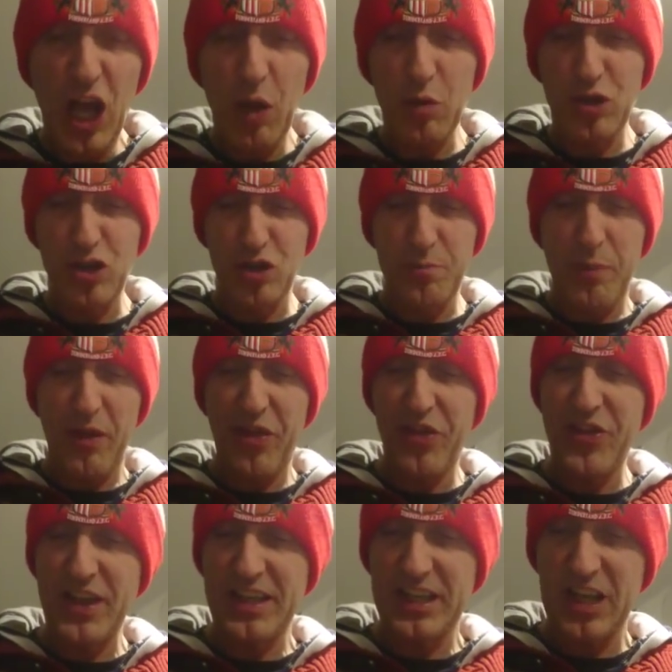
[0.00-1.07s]
It was just
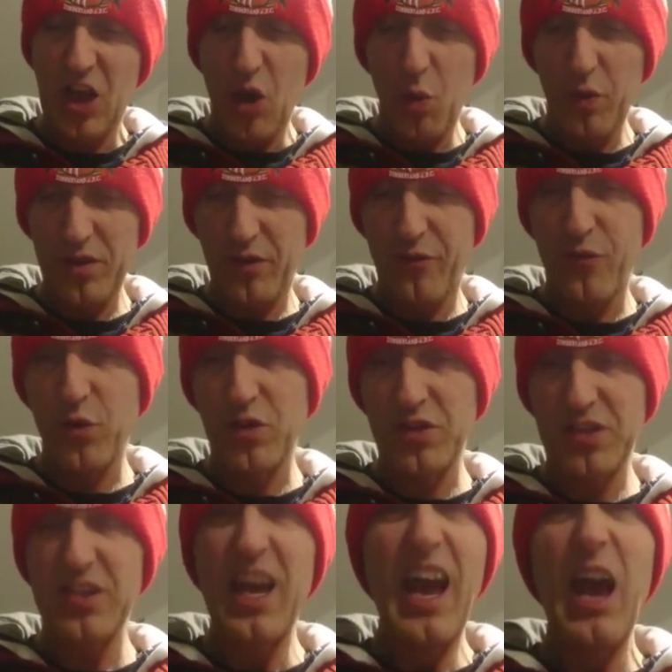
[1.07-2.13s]
pathetic. What the fuck is
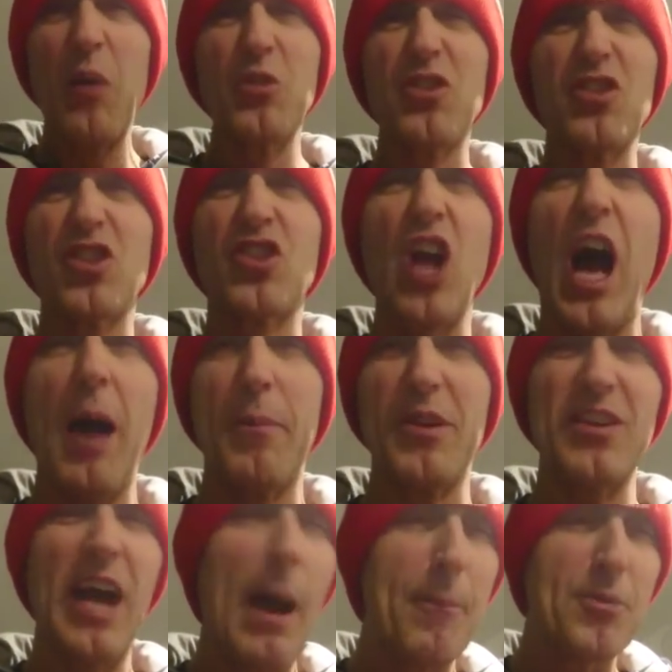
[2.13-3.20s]
this? It was just
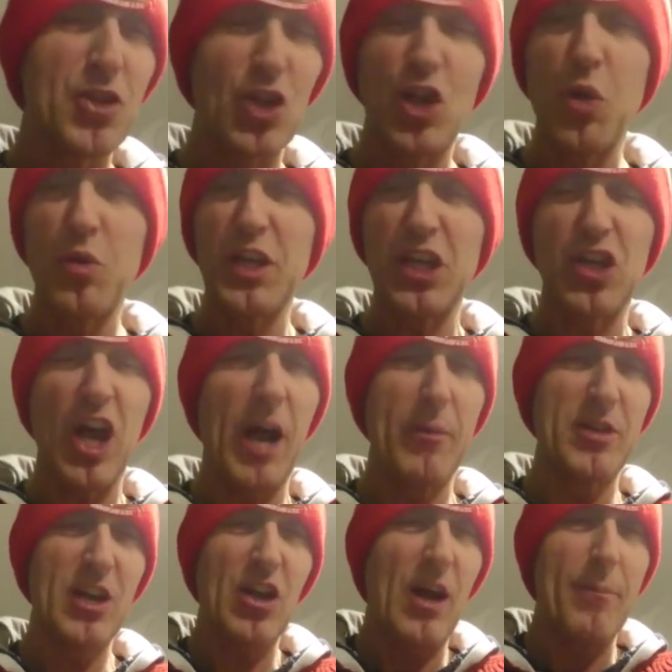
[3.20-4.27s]
garbage. Absolutely
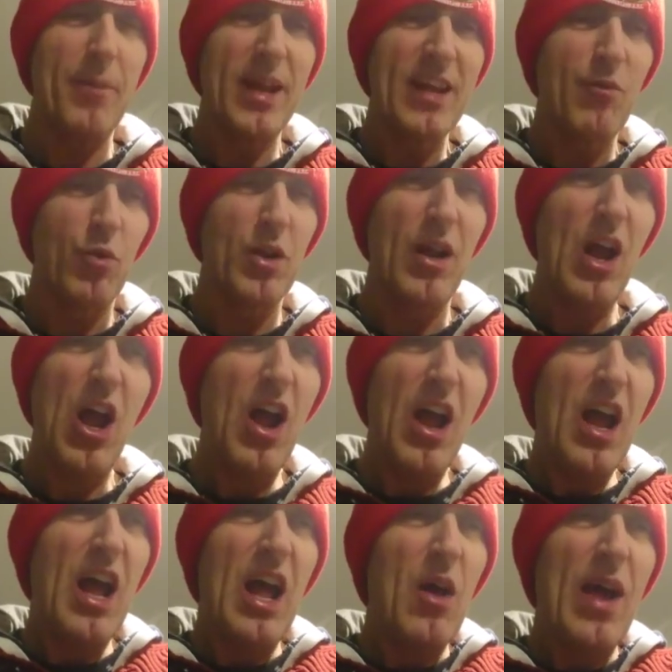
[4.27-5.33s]
garbage. I can't believe it.
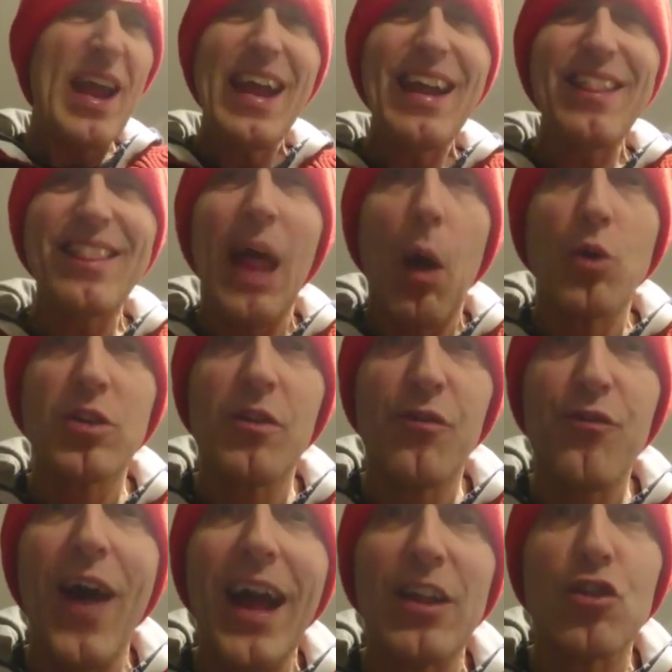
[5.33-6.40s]
8,000
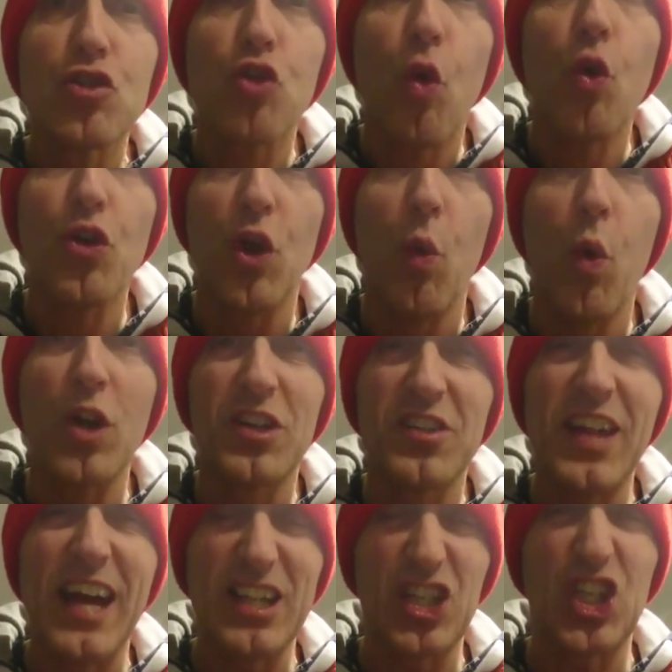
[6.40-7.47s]
fans going to watch
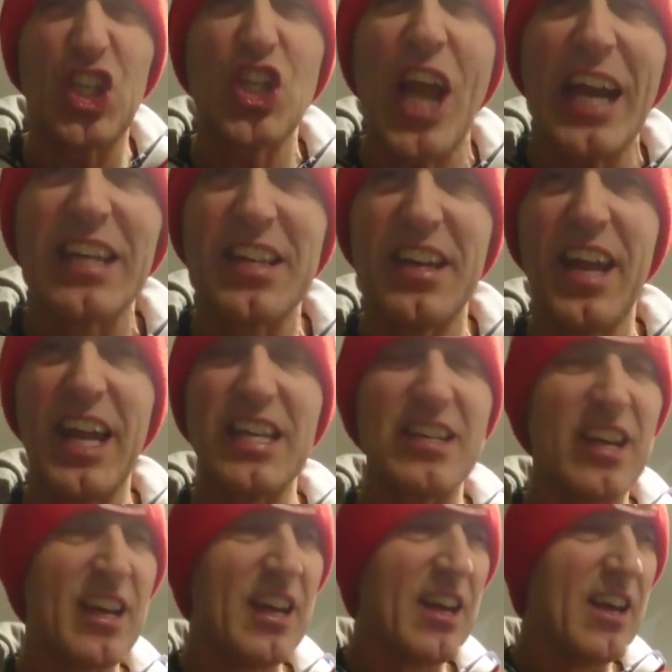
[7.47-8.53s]
that shite tonight.